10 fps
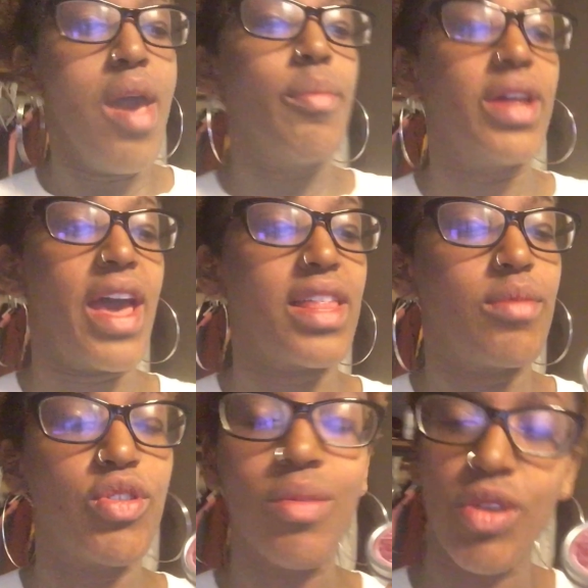But now that
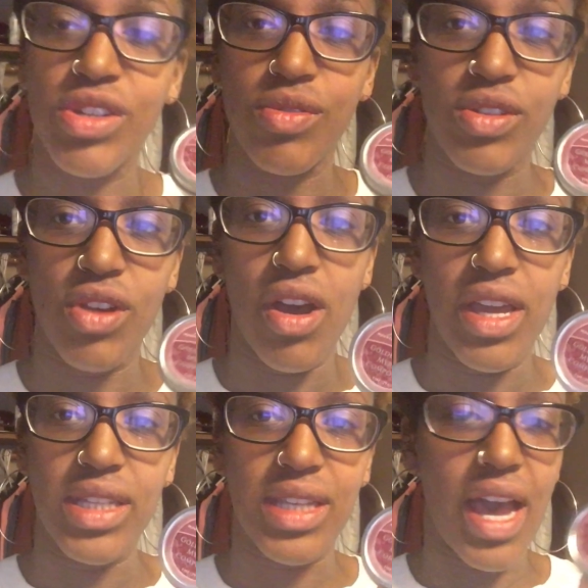I'm doing moisture withdrawal,
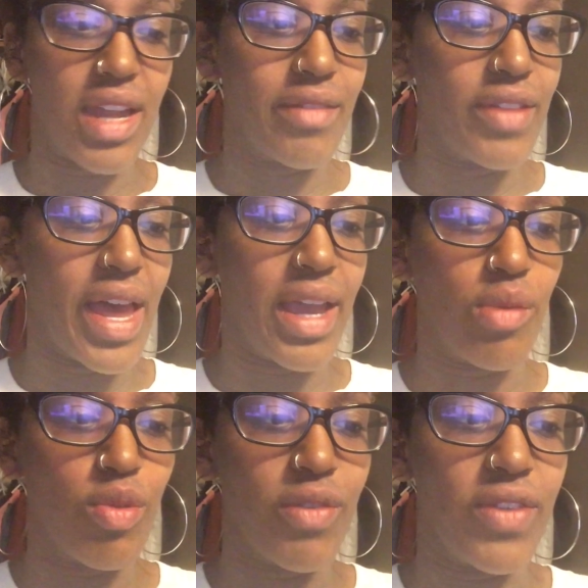it's kind of like
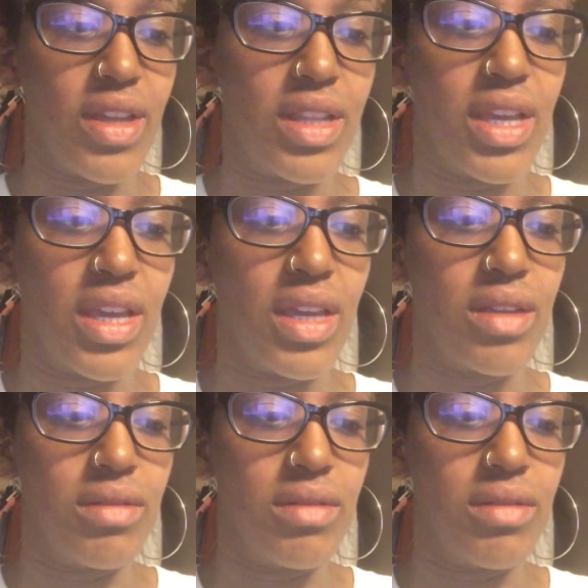revealing